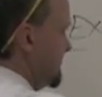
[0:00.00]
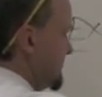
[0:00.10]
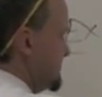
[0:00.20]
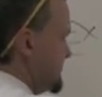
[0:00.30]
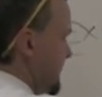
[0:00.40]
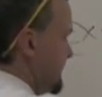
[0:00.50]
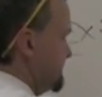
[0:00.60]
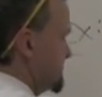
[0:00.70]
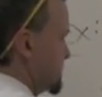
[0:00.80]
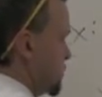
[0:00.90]

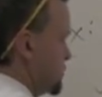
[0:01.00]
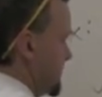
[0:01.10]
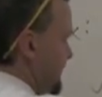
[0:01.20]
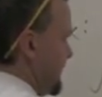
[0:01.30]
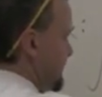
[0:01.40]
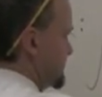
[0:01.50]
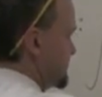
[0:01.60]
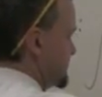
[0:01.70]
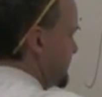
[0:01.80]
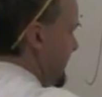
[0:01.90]
times cosine
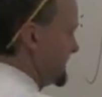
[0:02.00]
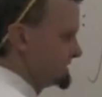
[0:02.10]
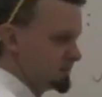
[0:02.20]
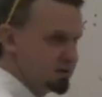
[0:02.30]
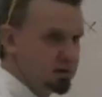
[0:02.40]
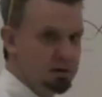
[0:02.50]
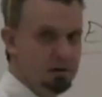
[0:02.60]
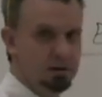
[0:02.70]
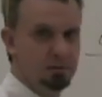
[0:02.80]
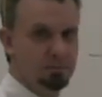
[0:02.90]
x dx.
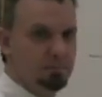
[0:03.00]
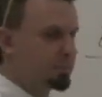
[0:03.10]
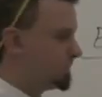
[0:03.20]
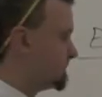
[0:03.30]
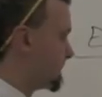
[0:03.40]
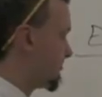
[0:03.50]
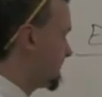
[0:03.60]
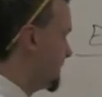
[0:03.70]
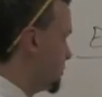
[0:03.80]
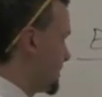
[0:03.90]

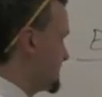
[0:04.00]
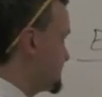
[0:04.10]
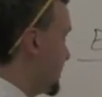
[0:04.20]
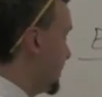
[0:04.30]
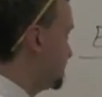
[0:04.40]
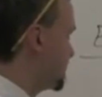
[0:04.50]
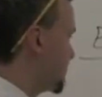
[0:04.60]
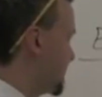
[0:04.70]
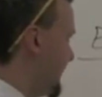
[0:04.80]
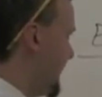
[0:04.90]
Okay, so what
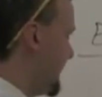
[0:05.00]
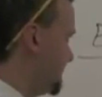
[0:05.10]
do we have?